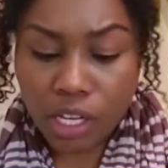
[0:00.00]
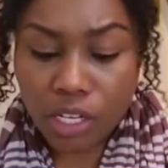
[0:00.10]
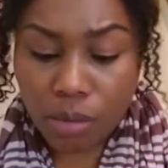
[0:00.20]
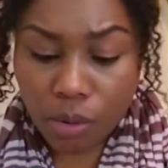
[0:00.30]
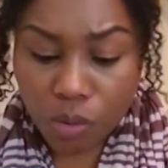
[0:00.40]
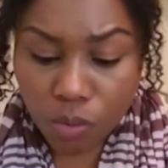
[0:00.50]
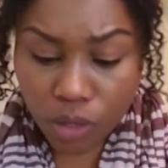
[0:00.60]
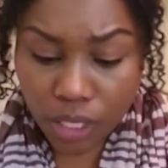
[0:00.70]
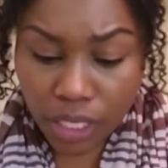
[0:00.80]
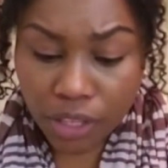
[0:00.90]
Number
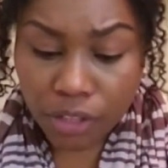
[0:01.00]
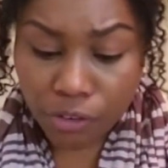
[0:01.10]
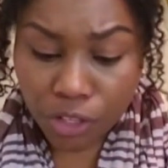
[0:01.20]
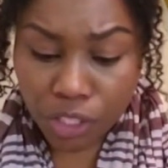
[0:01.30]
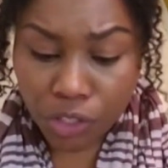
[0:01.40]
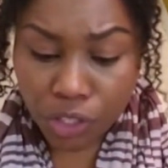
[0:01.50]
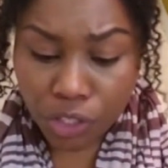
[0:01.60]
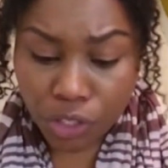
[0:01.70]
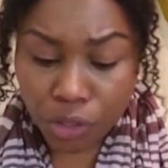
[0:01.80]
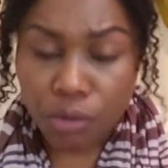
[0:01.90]
one, first thing you
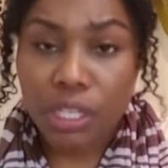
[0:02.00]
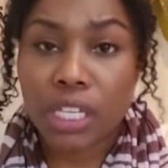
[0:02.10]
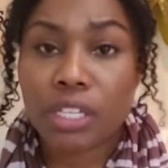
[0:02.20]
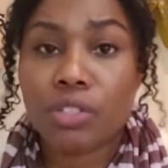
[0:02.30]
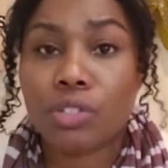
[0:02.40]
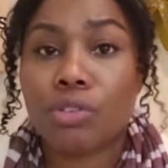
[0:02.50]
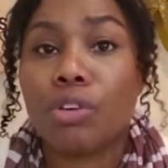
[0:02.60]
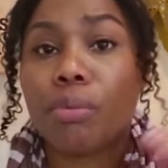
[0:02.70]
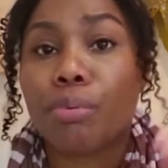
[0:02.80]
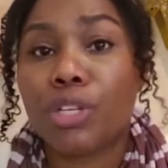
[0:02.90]
could do is
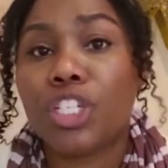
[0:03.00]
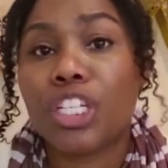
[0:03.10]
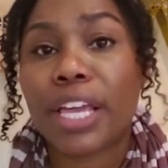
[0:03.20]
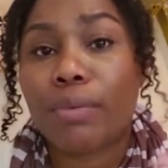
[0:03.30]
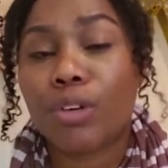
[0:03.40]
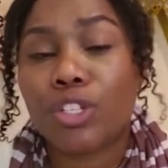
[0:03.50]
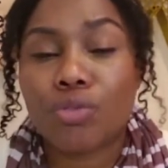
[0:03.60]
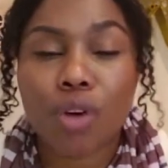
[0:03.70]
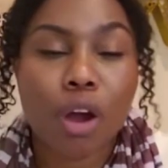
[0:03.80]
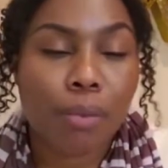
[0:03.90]
to appreciate what
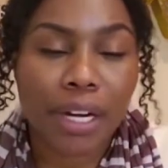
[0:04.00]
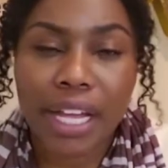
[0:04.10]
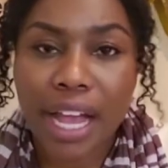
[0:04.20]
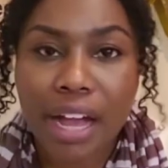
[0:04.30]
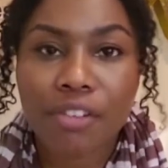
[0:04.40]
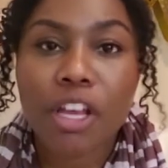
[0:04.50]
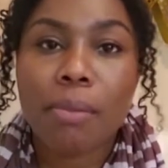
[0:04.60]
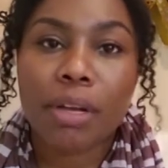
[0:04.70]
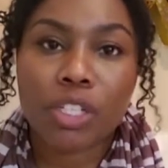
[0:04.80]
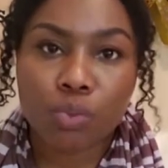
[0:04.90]
you already have
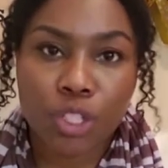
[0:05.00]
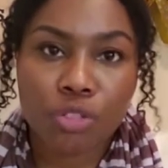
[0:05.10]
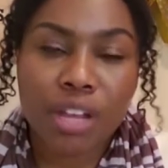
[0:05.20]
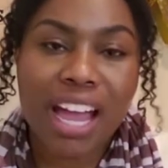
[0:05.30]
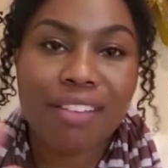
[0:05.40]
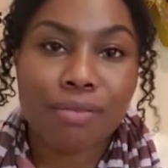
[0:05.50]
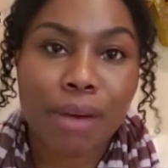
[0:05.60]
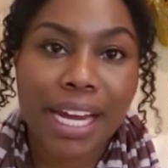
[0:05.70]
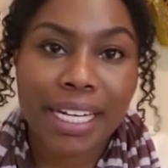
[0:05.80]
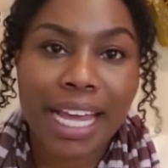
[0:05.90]
because what you have
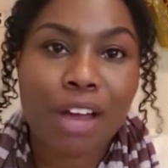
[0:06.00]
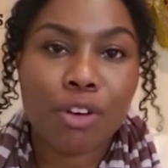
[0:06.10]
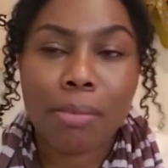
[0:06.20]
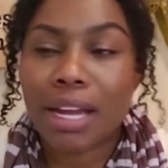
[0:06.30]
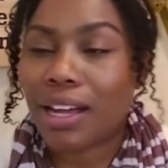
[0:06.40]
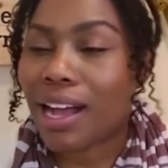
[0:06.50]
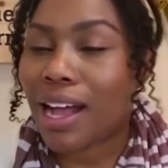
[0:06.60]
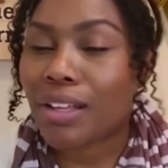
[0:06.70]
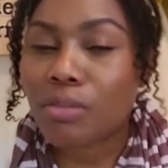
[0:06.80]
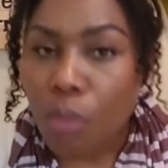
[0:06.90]
right now, no matter
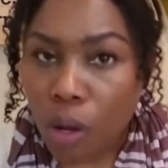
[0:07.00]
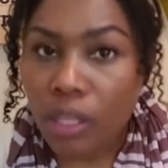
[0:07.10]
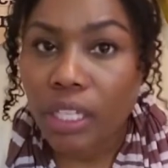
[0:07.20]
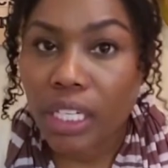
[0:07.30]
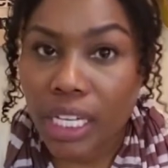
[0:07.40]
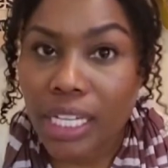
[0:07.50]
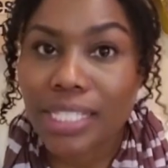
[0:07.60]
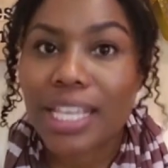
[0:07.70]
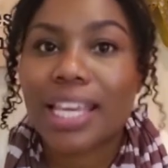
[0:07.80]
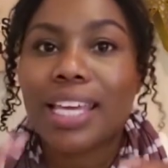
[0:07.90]
how small it is,